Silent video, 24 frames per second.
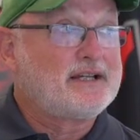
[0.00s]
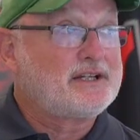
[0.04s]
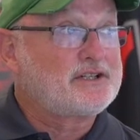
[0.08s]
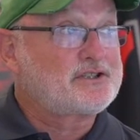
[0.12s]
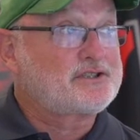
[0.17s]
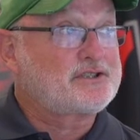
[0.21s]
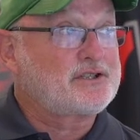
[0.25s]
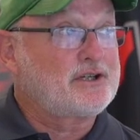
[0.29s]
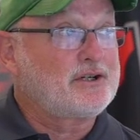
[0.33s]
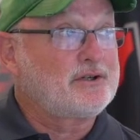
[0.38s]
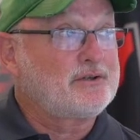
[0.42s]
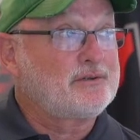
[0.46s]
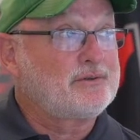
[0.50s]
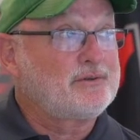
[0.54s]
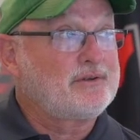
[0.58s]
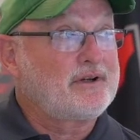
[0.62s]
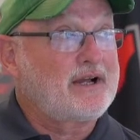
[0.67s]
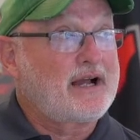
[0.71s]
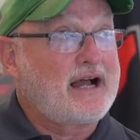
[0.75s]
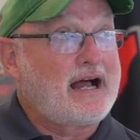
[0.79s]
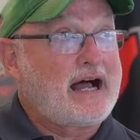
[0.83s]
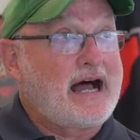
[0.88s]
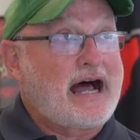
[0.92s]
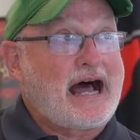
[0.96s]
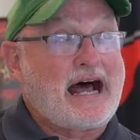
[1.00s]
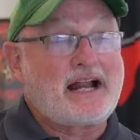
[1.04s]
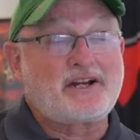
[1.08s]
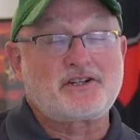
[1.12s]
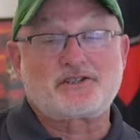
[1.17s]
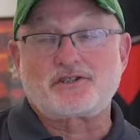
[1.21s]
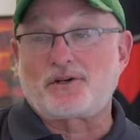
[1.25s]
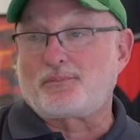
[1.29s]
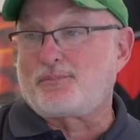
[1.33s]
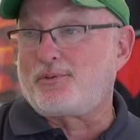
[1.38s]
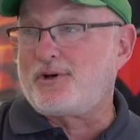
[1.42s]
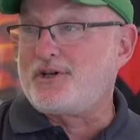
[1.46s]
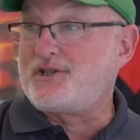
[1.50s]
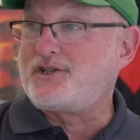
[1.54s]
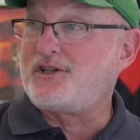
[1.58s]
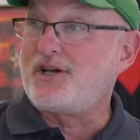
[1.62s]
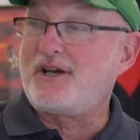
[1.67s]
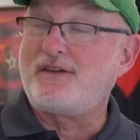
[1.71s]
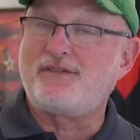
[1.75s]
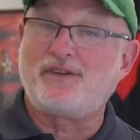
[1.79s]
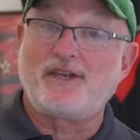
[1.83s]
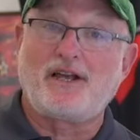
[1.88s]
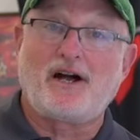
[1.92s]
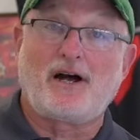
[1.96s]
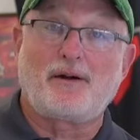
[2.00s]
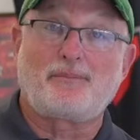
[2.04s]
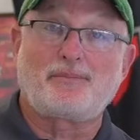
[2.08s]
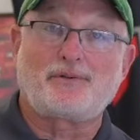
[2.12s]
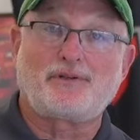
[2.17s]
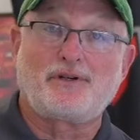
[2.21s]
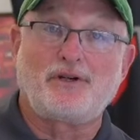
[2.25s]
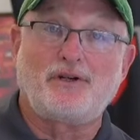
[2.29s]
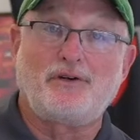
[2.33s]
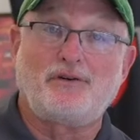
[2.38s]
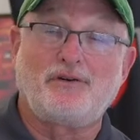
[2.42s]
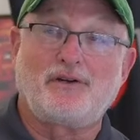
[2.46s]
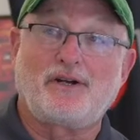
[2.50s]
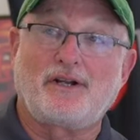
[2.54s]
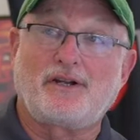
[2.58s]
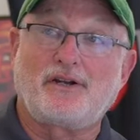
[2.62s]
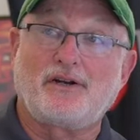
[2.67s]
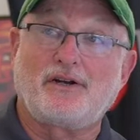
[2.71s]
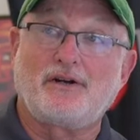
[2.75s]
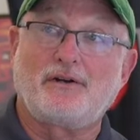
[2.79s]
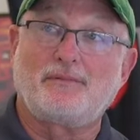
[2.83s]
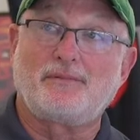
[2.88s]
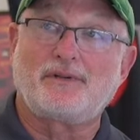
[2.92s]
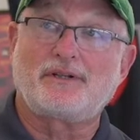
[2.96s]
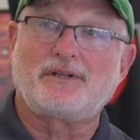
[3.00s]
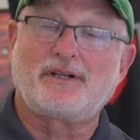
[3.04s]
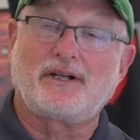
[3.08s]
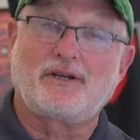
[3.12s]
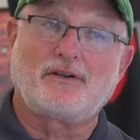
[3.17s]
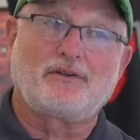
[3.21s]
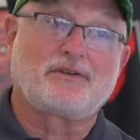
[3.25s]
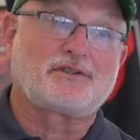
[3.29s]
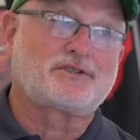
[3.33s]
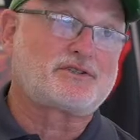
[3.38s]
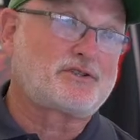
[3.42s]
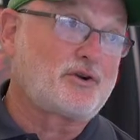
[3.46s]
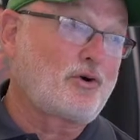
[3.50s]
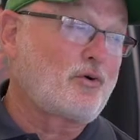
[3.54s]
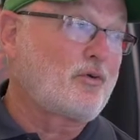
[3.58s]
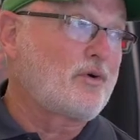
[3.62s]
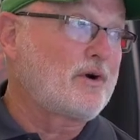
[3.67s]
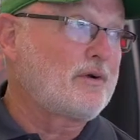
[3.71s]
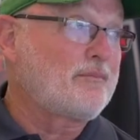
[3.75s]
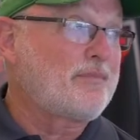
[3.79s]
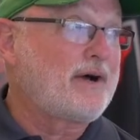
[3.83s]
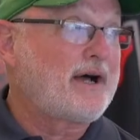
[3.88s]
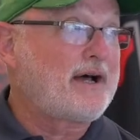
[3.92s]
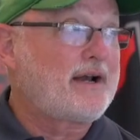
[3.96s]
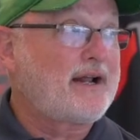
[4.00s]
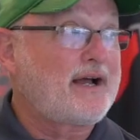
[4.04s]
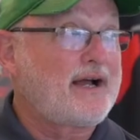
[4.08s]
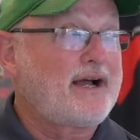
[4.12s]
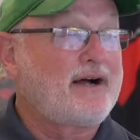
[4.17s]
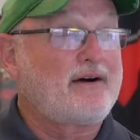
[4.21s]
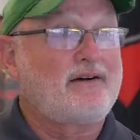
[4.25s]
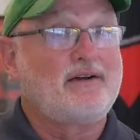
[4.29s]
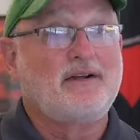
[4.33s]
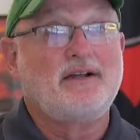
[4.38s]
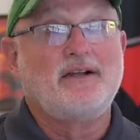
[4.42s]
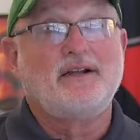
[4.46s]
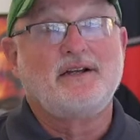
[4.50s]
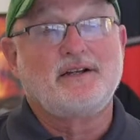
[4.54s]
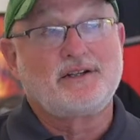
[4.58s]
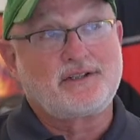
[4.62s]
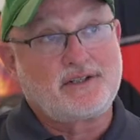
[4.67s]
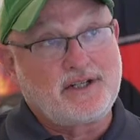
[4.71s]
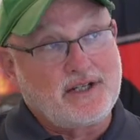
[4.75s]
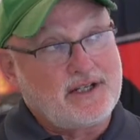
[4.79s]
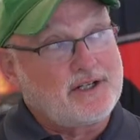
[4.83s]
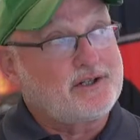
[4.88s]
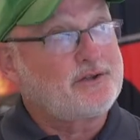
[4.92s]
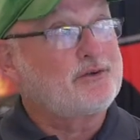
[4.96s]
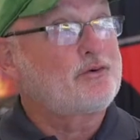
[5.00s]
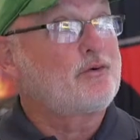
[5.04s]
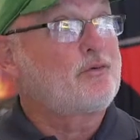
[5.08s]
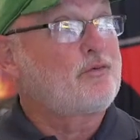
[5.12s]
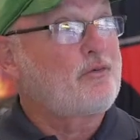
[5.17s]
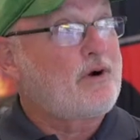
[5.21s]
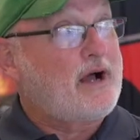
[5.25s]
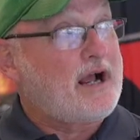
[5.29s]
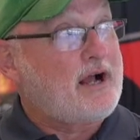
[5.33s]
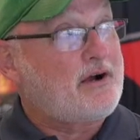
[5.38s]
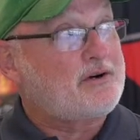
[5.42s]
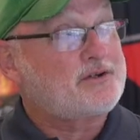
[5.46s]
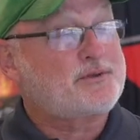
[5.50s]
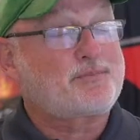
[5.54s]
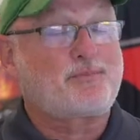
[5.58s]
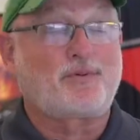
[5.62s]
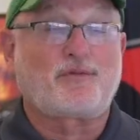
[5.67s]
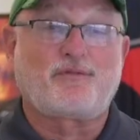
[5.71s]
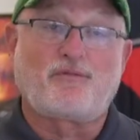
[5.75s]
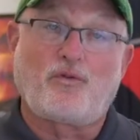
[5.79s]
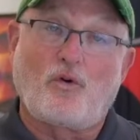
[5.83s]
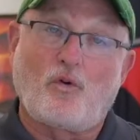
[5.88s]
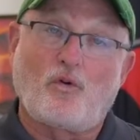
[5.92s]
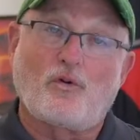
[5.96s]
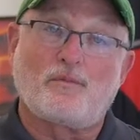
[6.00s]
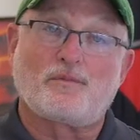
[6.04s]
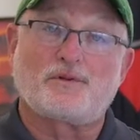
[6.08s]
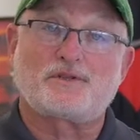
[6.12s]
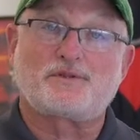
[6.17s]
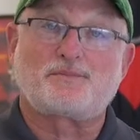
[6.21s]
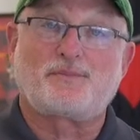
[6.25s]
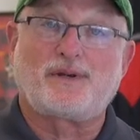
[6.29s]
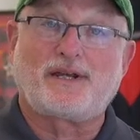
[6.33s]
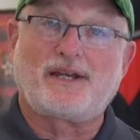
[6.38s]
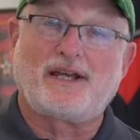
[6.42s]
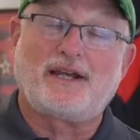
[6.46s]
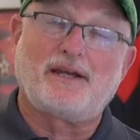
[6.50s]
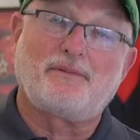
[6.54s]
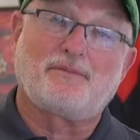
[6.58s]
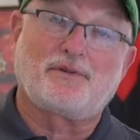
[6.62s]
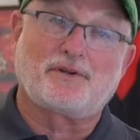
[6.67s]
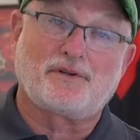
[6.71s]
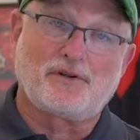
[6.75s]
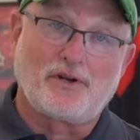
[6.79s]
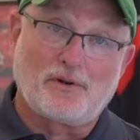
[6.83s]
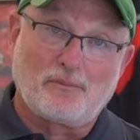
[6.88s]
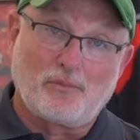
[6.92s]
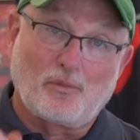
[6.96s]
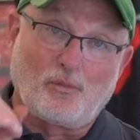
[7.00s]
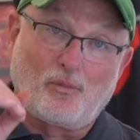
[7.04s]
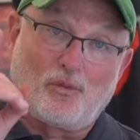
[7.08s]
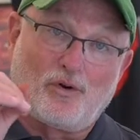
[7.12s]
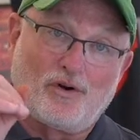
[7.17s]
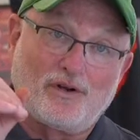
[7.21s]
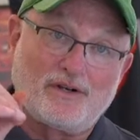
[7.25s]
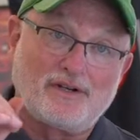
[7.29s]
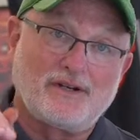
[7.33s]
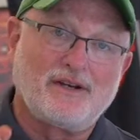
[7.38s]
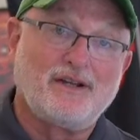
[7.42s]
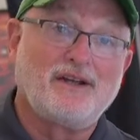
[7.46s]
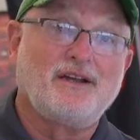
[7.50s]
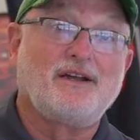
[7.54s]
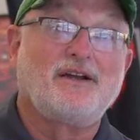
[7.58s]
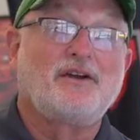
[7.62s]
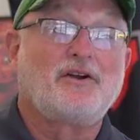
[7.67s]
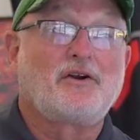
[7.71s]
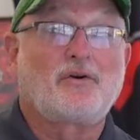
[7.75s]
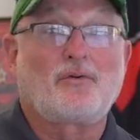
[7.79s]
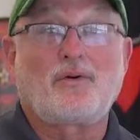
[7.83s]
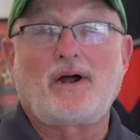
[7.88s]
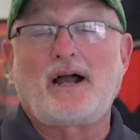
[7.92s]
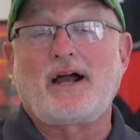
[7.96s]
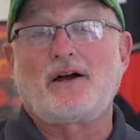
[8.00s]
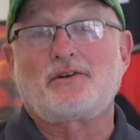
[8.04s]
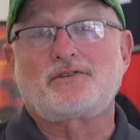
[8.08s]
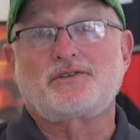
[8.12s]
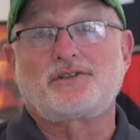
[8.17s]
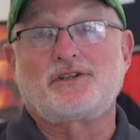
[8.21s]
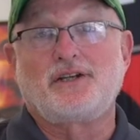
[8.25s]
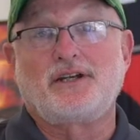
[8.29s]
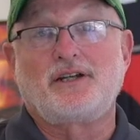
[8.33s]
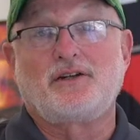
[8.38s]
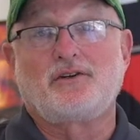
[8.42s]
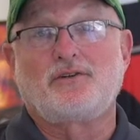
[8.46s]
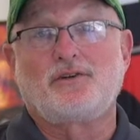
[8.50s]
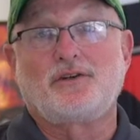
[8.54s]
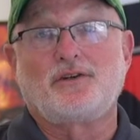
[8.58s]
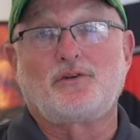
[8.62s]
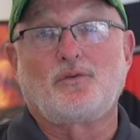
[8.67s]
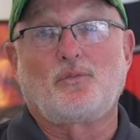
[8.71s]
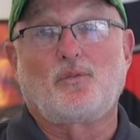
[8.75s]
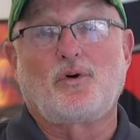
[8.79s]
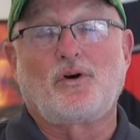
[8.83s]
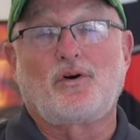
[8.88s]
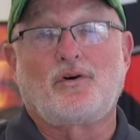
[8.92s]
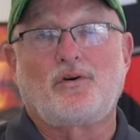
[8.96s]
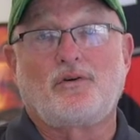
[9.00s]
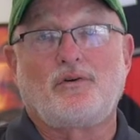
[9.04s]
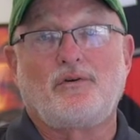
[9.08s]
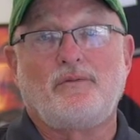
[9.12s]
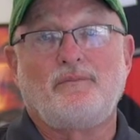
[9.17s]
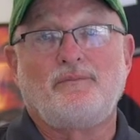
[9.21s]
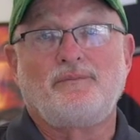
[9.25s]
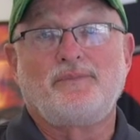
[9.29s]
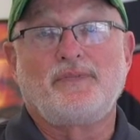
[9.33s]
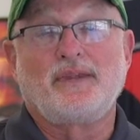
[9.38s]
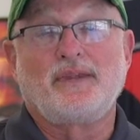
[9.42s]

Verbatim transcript: So I just appreciate the opportunity to come and tell the story about how Tindol Roush Performance became the number one Roush dealer in the world.